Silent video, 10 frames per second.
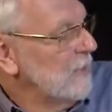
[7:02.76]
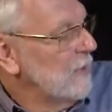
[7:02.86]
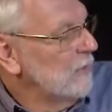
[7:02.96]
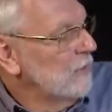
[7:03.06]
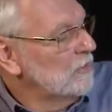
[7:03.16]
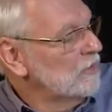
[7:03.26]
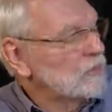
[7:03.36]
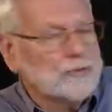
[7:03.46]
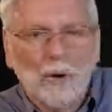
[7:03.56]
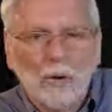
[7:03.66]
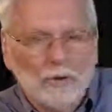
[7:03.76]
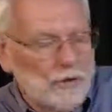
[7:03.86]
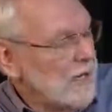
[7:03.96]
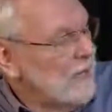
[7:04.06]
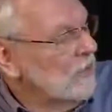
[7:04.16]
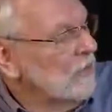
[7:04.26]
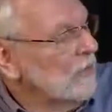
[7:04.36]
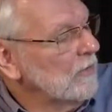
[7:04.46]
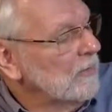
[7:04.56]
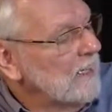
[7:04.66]
they will learn to control their
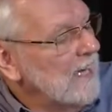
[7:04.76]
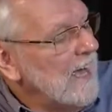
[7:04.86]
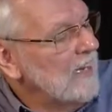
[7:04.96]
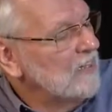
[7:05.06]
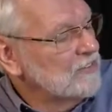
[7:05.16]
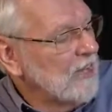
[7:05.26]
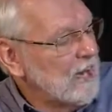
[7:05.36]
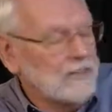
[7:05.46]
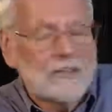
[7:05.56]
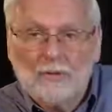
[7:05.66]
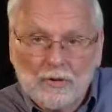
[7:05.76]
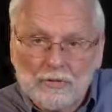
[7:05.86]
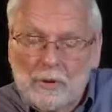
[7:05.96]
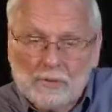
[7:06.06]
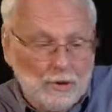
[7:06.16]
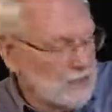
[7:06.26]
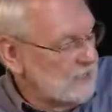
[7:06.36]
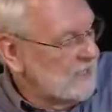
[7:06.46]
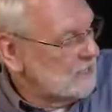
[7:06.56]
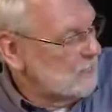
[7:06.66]
anger, anxiety. There's a scripture
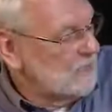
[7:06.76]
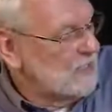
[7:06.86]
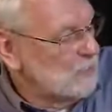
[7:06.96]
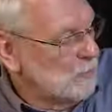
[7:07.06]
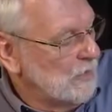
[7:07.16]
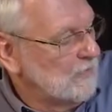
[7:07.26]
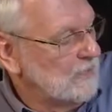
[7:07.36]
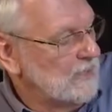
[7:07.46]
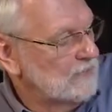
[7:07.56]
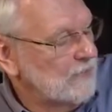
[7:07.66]
connected with each one of these.